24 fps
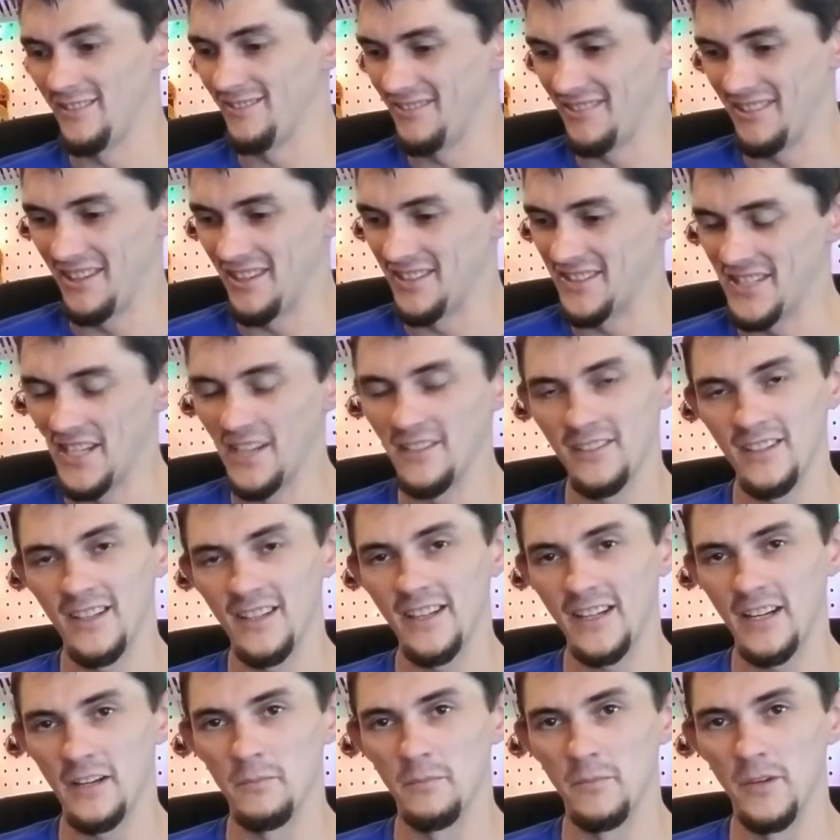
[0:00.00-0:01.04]
it sounded like
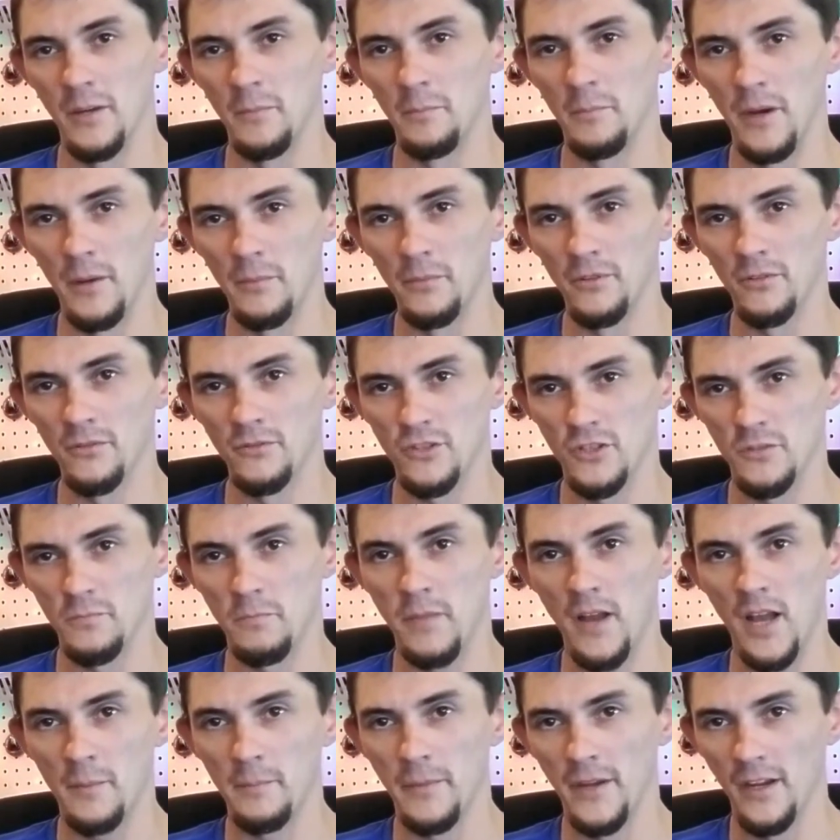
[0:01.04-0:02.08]
a bubble just
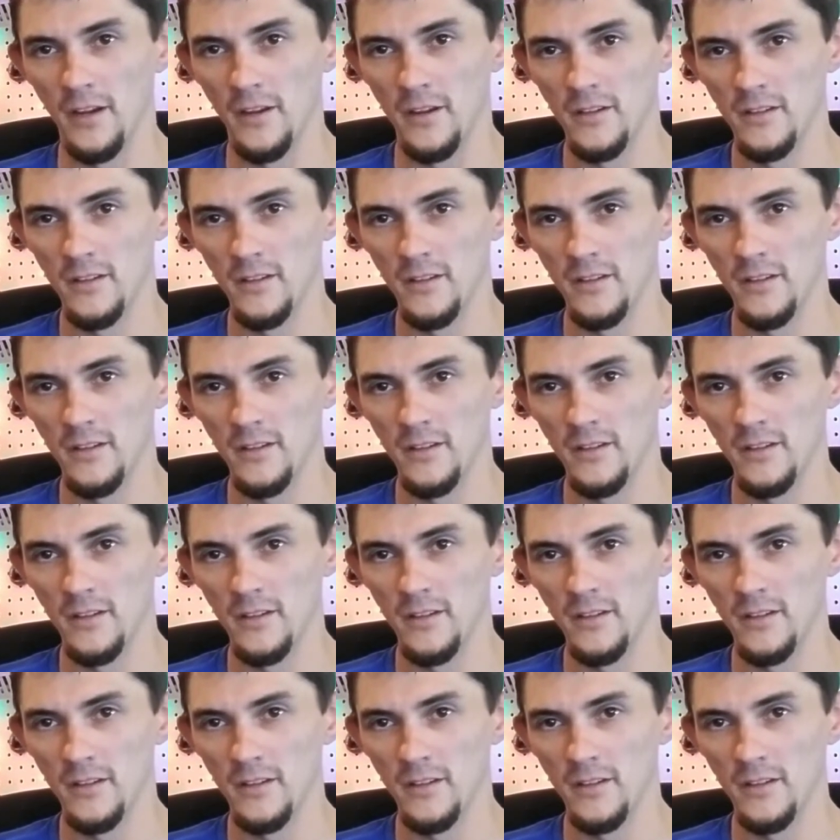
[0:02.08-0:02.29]
popping.